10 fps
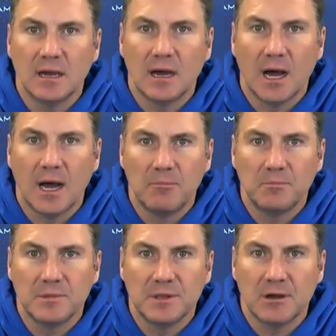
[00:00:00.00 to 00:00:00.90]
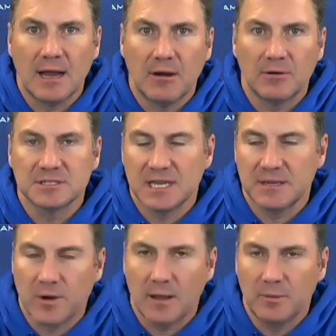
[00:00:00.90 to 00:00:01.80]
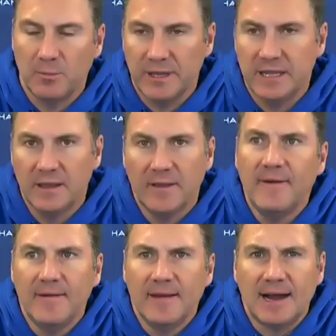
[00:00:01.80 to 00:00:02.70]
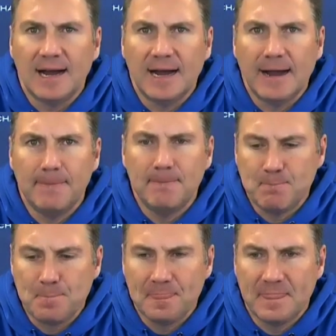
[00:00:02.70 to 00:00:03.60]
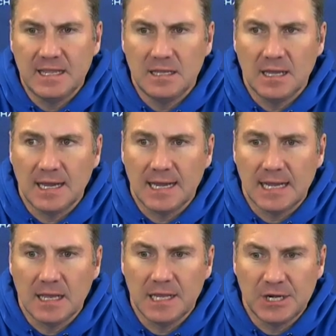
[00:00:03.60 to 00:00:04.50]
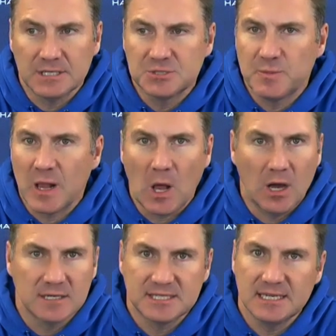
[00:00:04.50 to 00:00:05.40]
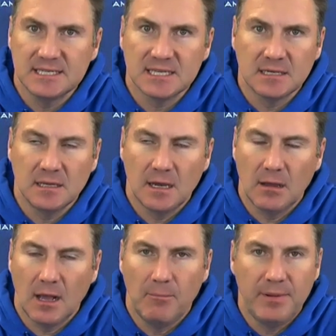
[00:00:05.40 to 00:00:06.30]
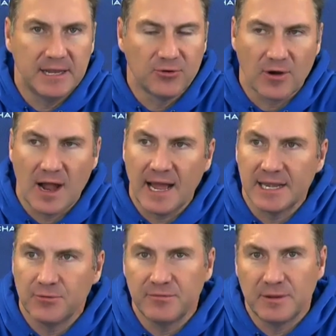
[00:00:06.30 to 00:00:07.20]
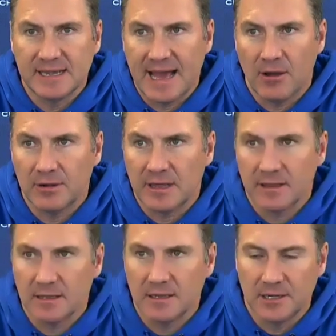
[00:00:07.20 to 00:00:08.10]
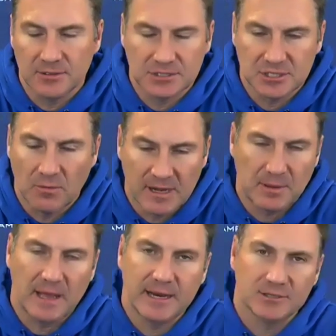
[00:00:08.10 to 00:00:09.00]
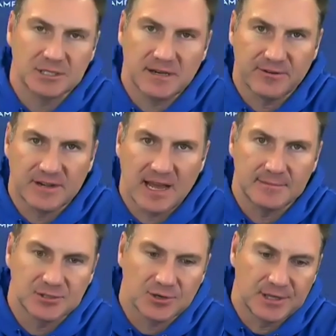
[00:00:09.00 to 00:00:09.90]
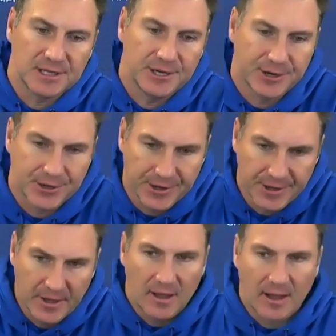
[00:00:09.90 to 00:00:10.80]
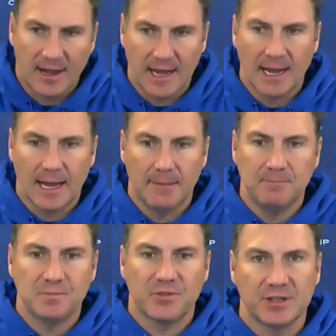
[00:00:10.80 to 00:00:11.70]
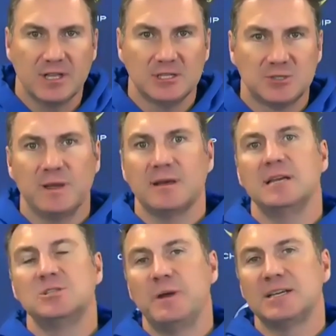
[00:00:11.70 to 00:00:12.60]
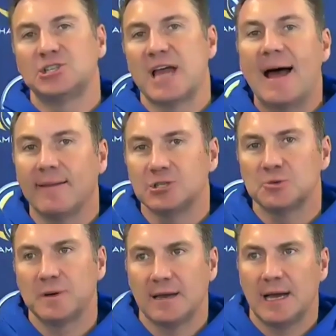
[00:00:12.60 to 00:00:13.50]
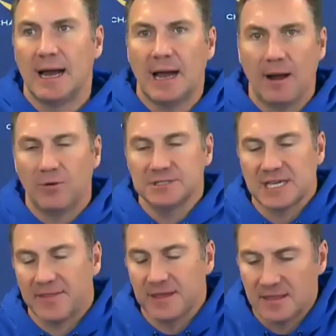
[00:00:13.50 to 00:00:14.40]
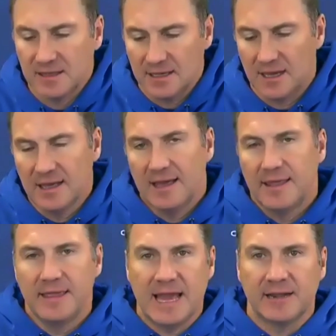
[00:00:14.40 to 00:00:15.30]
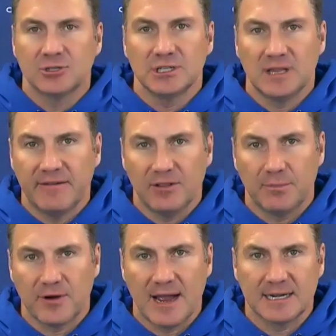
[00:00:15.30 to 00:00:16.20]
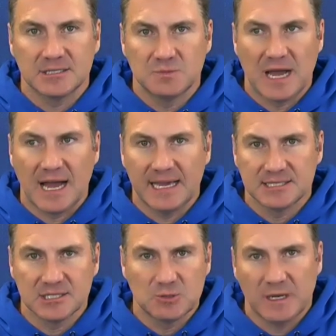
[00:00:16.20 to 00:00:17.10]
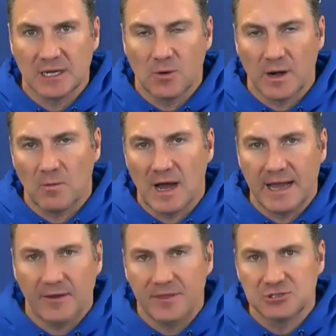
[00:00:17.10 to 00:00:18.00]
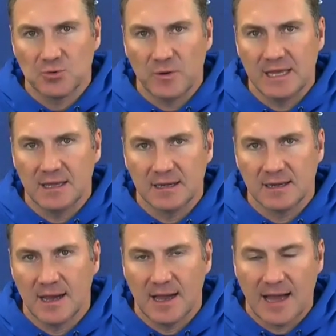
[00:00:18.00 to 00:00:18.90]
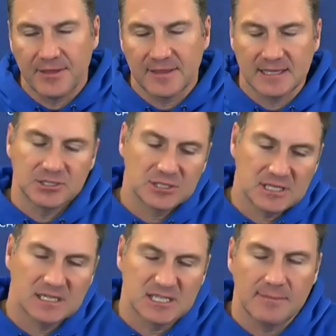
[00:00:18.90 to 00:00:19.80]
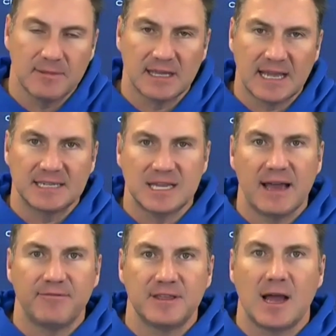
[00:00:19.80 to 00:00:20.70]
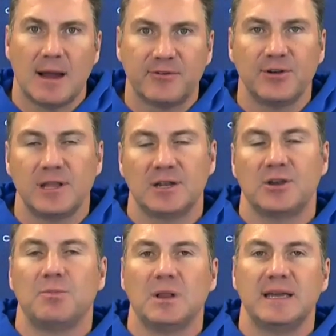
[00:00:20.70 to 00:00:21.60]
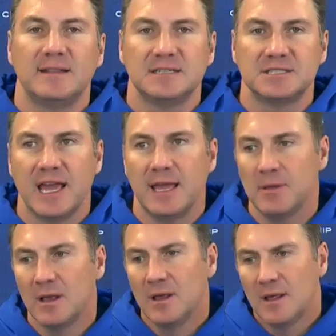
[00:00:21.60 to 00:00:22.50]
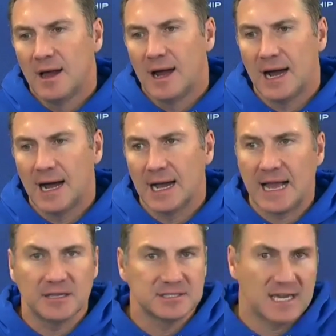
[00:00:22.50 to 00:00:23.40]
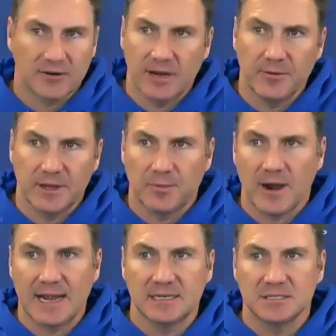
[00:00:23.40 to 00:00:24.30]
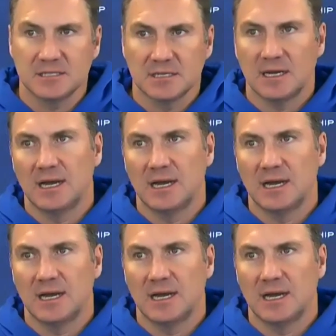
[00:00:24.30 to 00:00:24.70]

You know, I want to say probably it's been a long season, a big grind. We've been down, I think, you know, so many players at different times during the year. So it's been a challenge, but I will say, I think the energy level of practice, the highest it's been in quite a while this week. And I think that's just the excitement the guys have, the opportunity to go play in this game. Kyle's had a great week of practice.